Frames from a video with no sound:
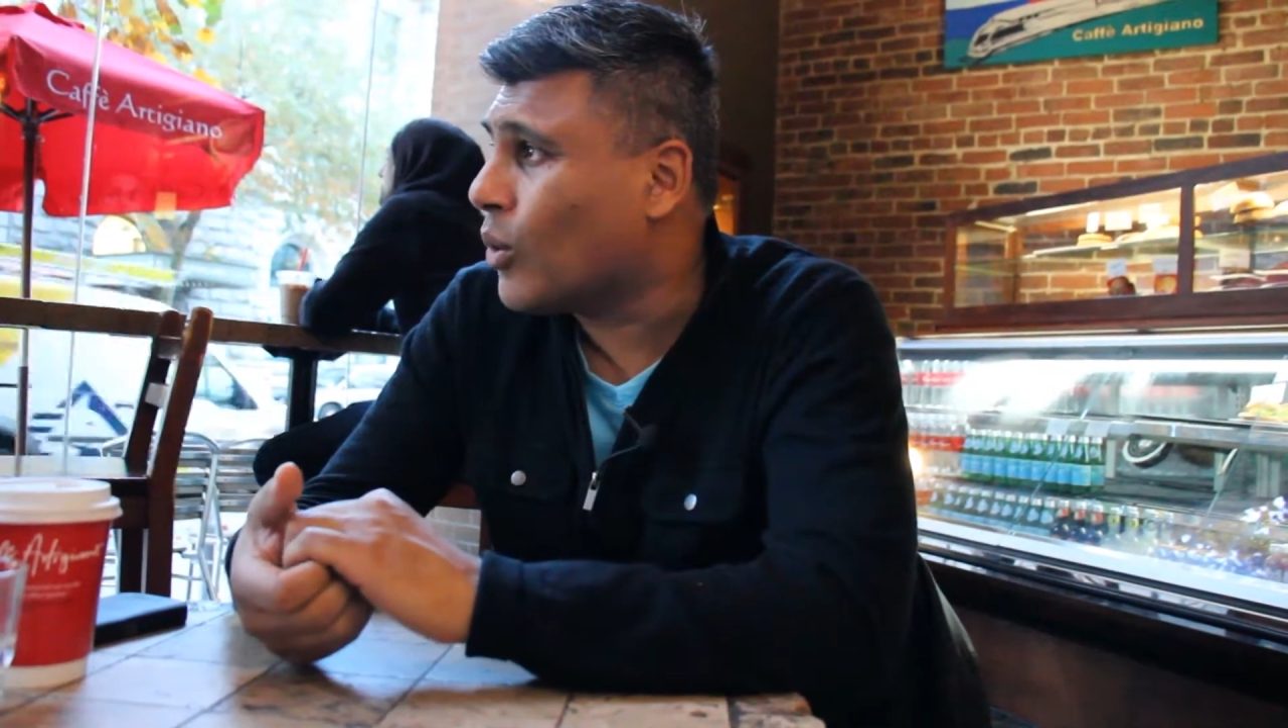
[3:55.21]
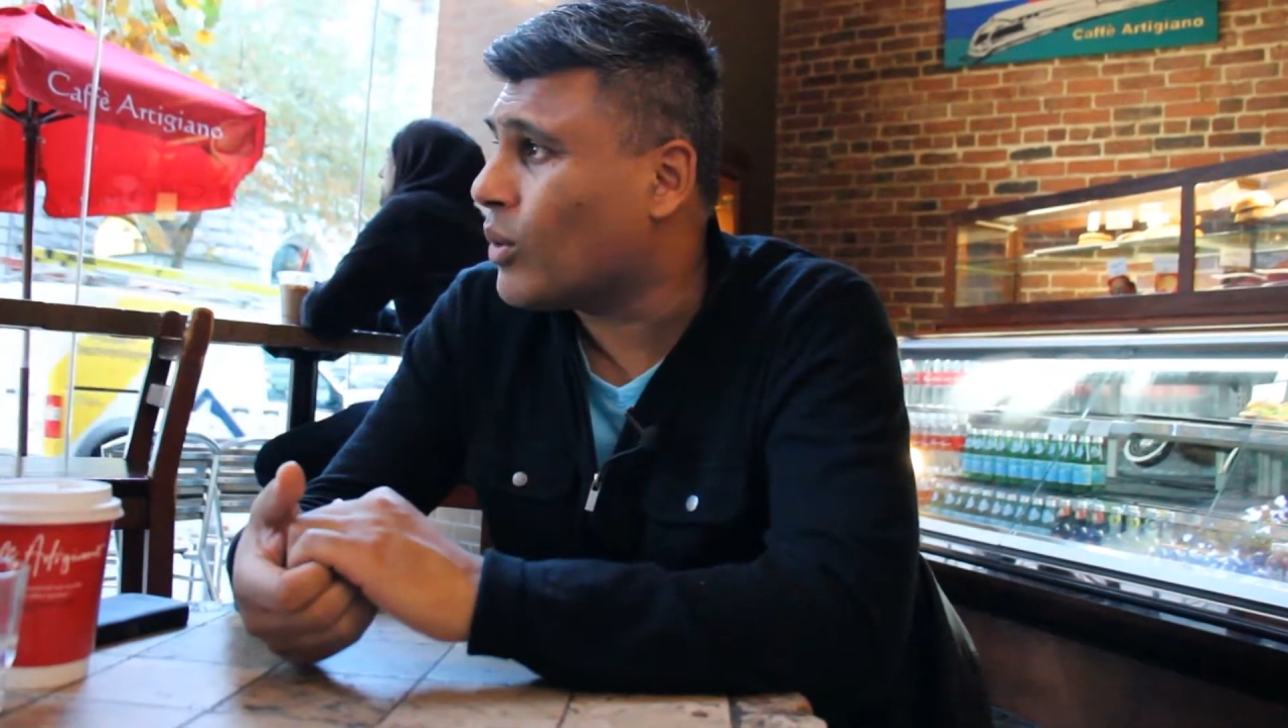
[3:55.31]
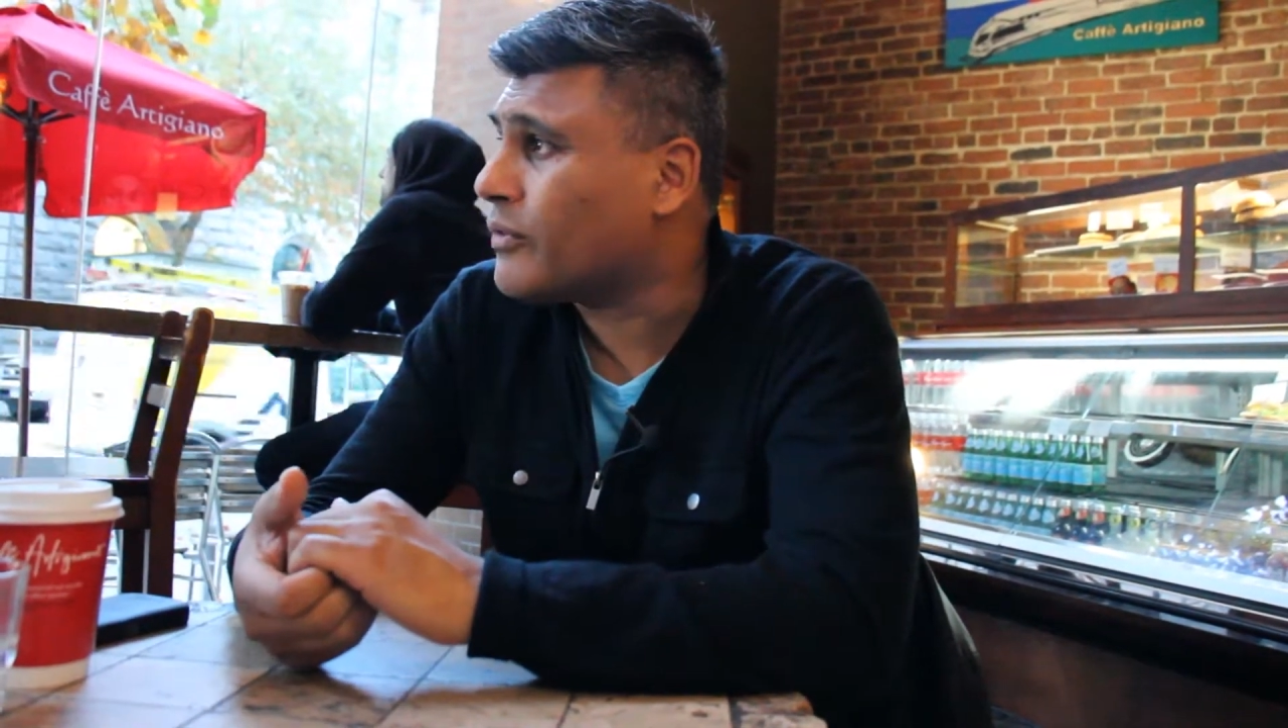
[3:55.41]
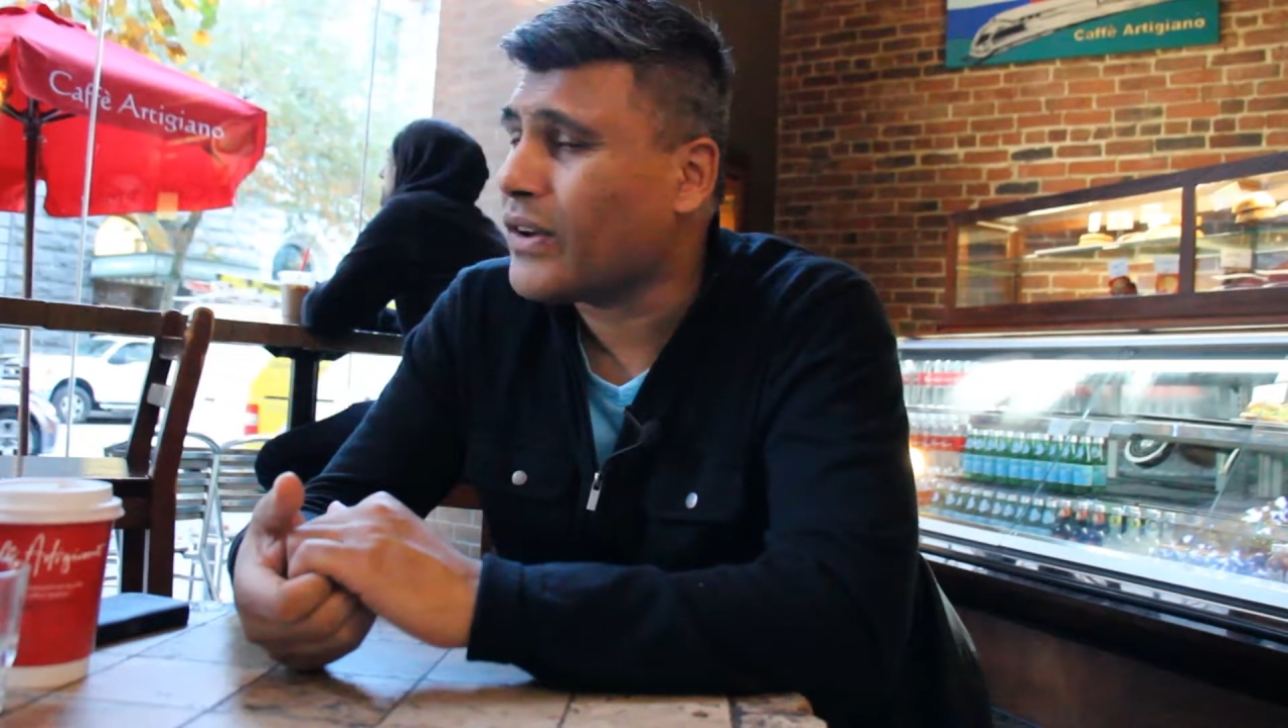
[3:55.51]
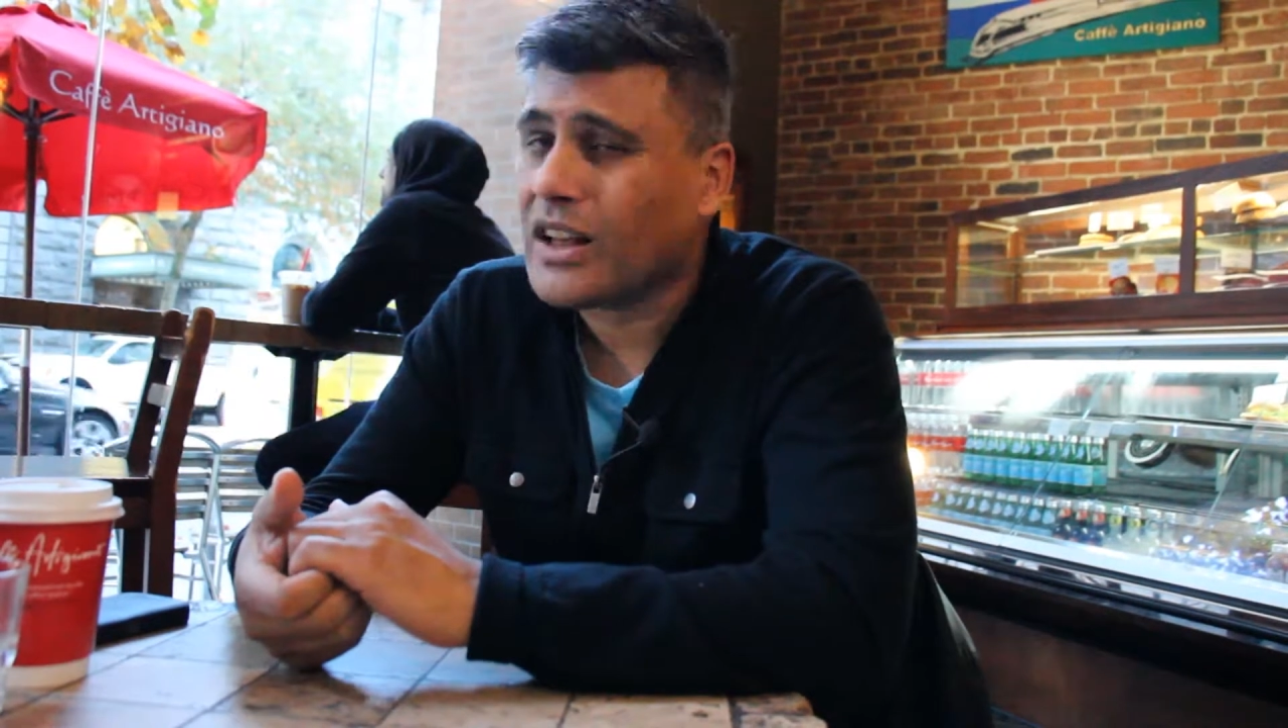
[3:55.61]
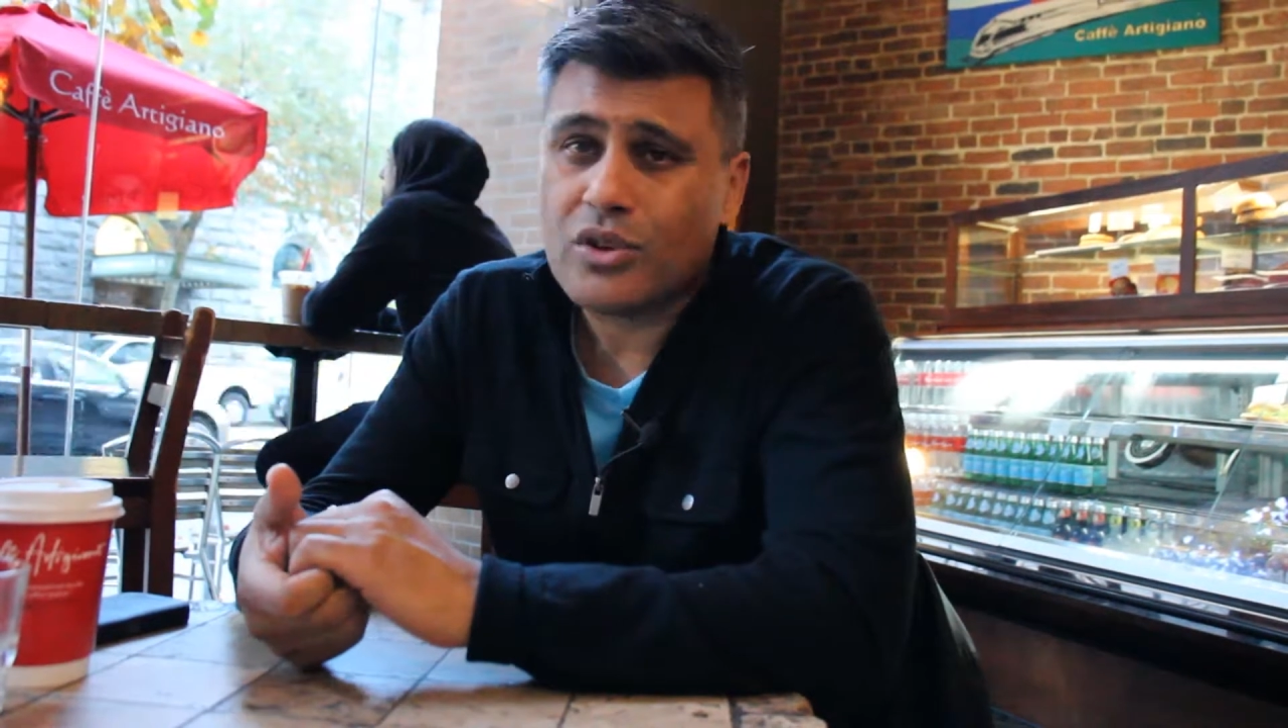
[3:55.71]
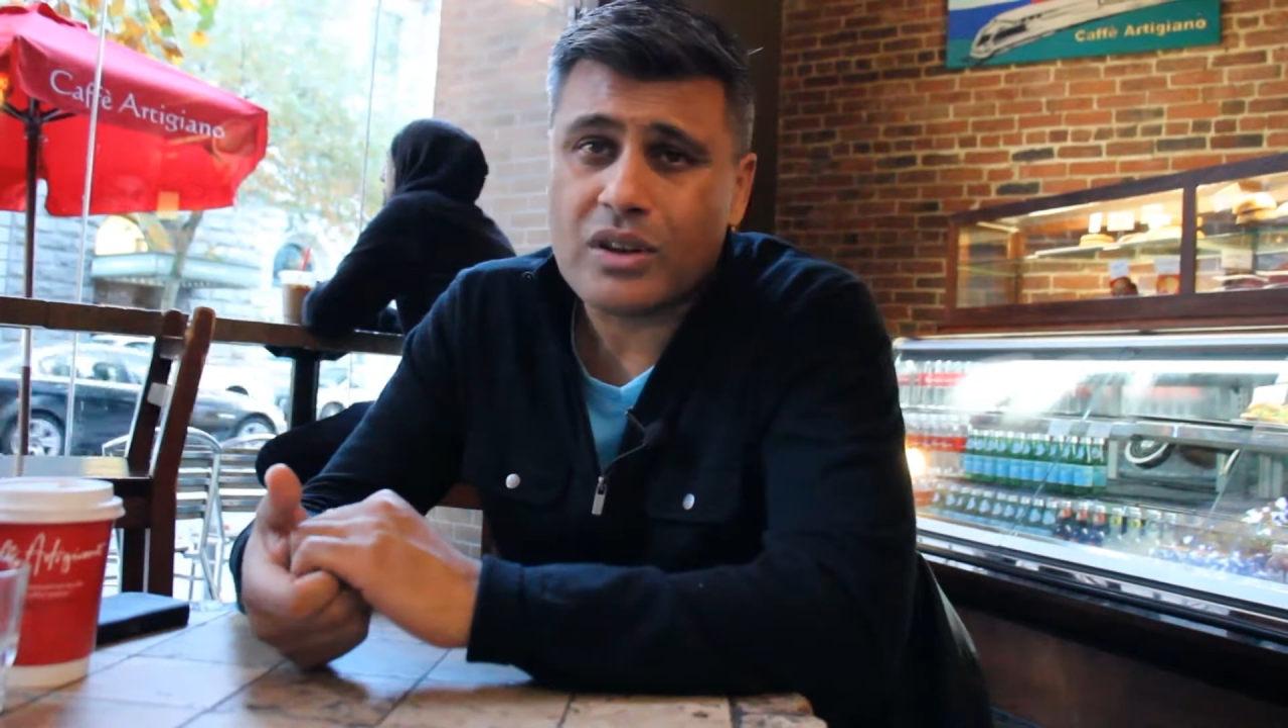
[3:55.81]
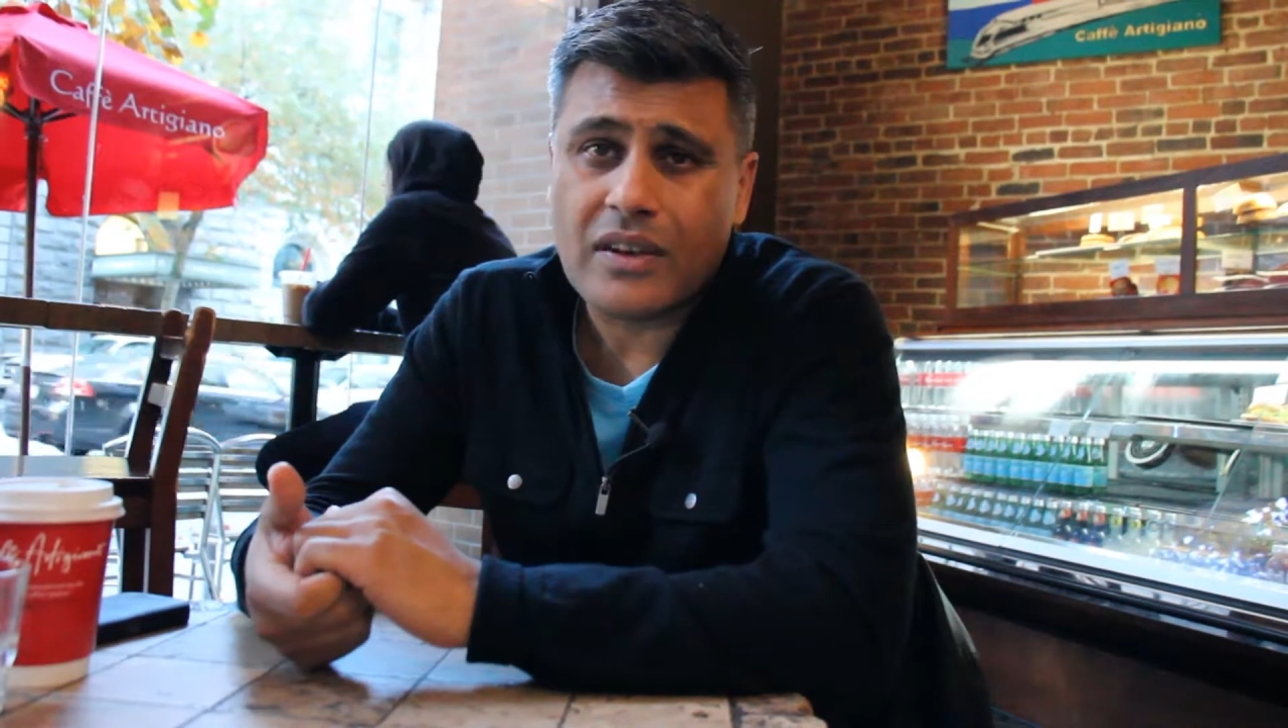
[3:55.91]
what value are